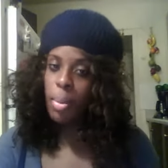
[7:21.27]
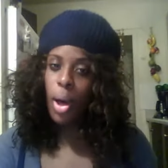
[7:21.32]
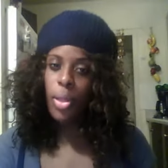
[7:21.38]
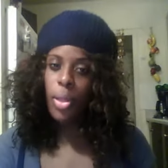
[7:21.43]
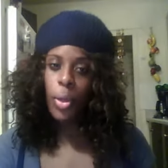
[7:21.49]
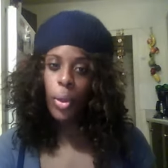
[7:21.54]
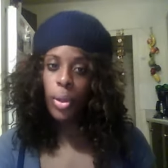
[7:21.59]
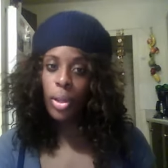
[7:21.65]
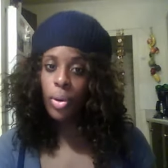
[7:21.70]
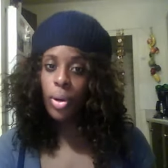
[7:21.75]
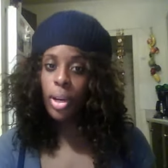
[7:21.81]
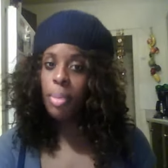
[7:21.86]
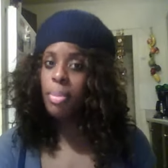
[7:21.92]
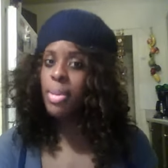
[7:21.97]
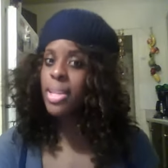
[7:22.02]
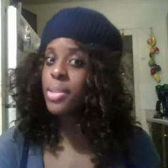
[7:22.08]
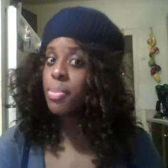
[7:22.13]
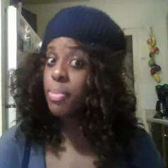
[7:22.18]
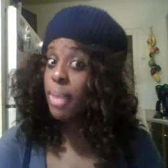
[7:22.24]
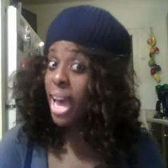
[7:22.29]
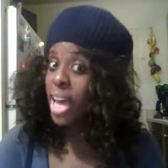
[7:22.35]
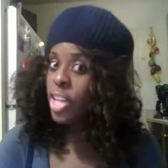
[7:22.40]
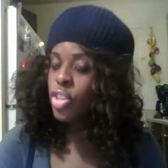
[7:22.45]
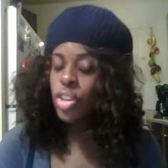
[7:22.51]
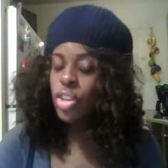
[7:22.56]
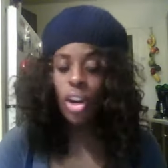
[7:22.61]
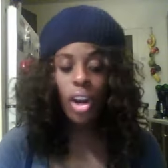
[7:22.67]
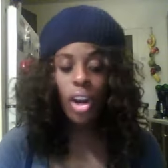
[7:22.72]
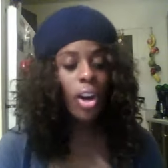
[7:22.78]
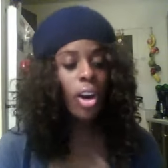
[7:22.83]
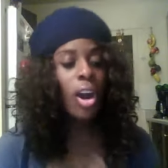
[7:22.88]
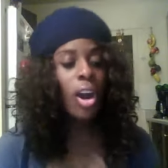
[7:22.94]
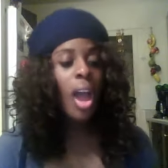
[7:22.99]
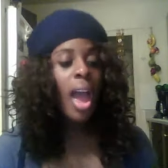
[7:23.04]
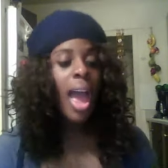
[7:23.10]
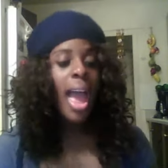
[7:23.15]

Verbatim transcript: although Lil Kim has bashed her.